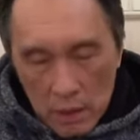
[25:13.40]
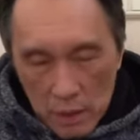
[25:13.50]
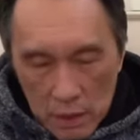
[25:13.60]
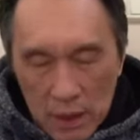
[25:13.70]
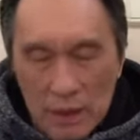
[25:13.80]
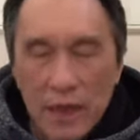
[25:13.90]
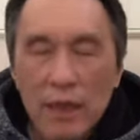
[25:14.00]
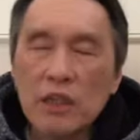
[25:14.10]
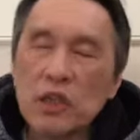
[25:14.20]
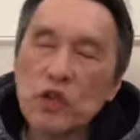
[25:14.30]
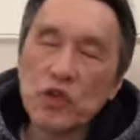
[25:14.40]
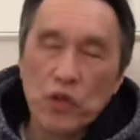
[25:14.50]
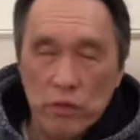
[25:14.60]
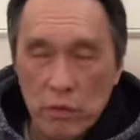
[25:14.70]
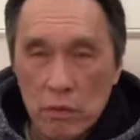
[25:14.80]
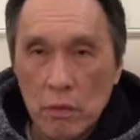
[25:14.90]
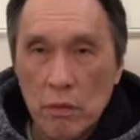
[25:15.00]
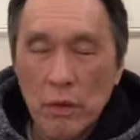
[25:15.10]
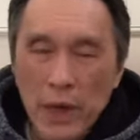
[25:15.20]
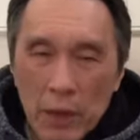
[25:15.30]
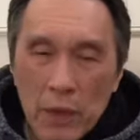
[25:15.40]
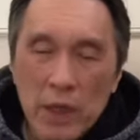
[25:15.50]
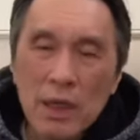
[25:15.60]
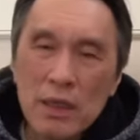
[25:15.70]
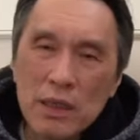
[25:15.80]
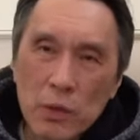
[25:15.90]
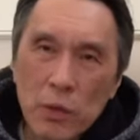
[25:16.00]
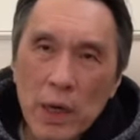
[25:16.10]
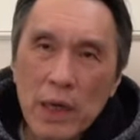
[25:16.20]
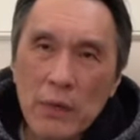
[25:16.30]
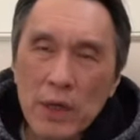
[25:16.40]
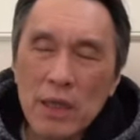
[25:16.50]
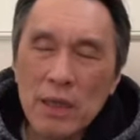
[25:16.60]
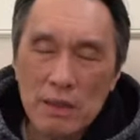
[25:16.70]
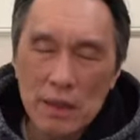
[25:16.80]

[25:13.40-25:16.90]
just tell the truth. Whatever it is whatever it is.